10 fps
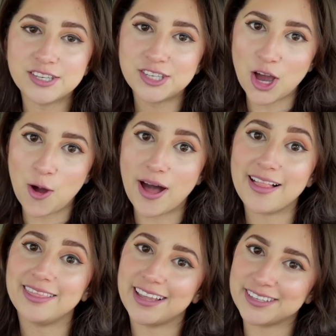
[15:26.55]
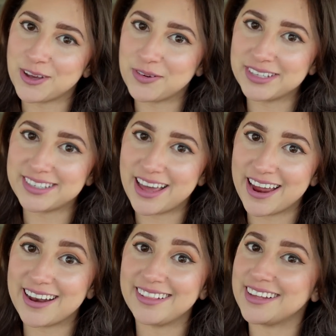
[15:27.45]
So let's go
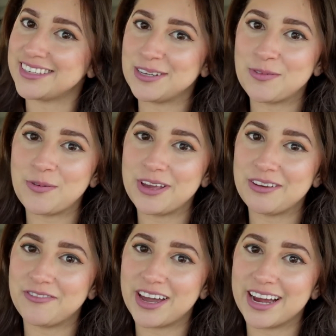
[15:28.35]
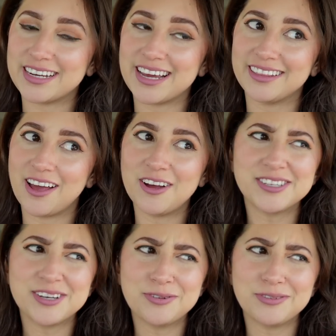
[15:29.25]
inside. Let's see what we can find. And
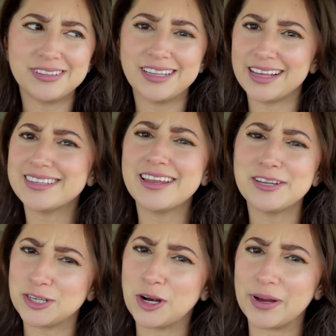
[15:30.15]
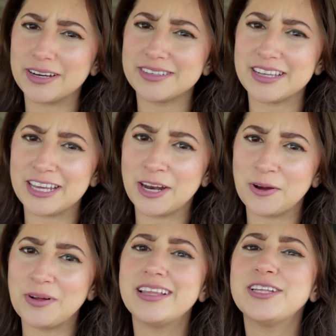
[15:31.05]
also let's get a Starbucks, you
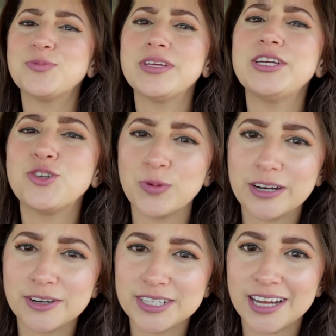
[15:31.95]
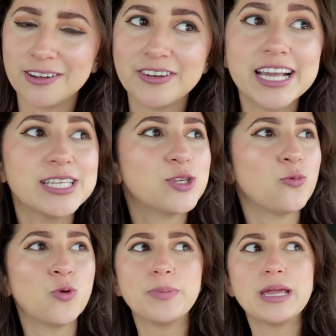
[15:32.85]
know, let's really treat ourselves. It's,
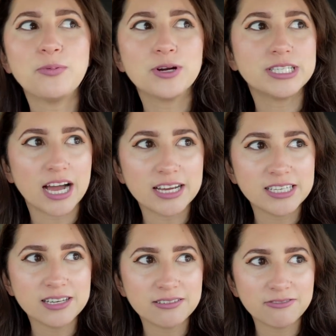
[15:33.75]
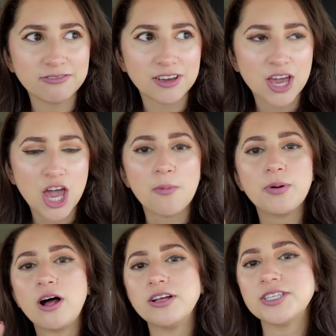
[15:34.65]
we're being productive,
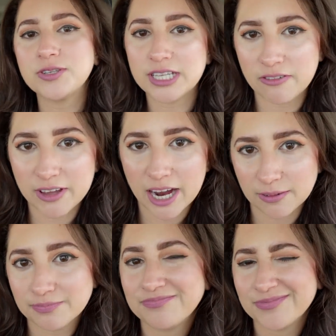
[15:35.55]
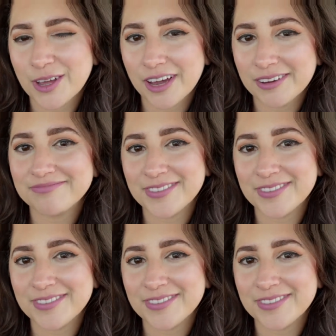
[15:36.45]
but also self-care. Okay.